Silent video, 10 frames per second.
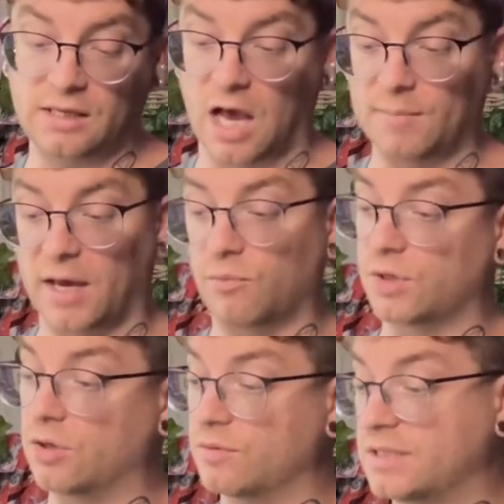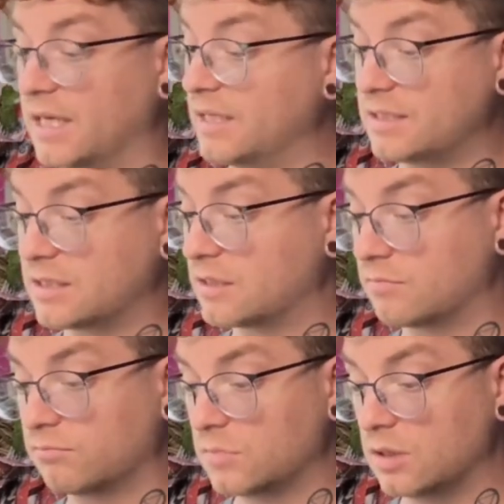I might use this
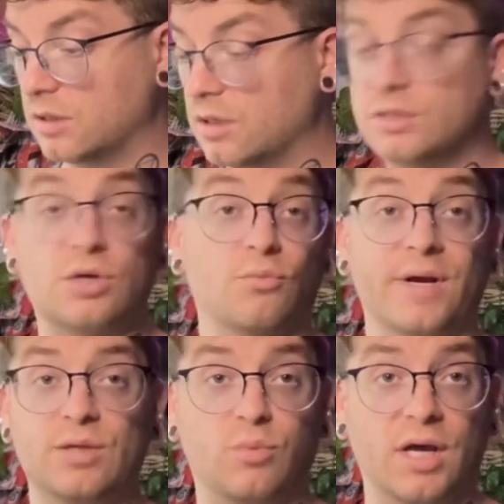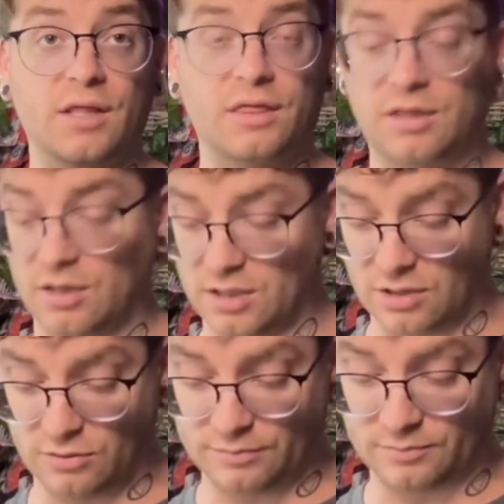to read with, you
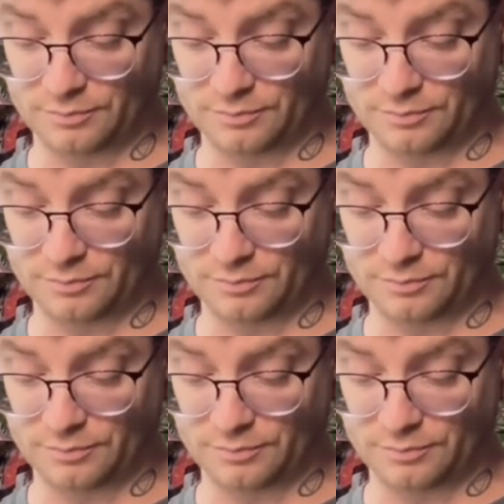know.